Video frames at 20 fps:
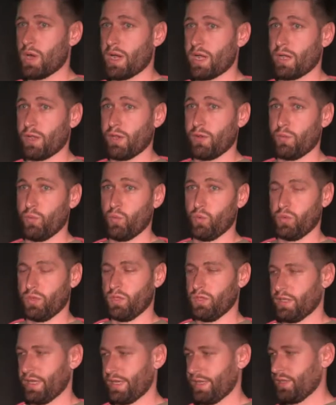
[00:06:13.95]
I would
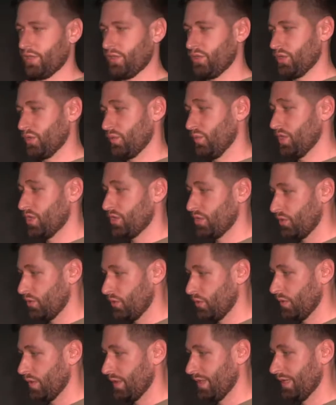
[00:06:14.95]
like to switch
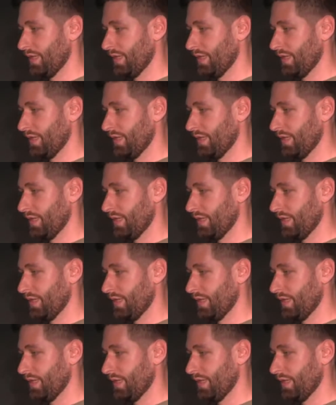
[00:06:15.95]
to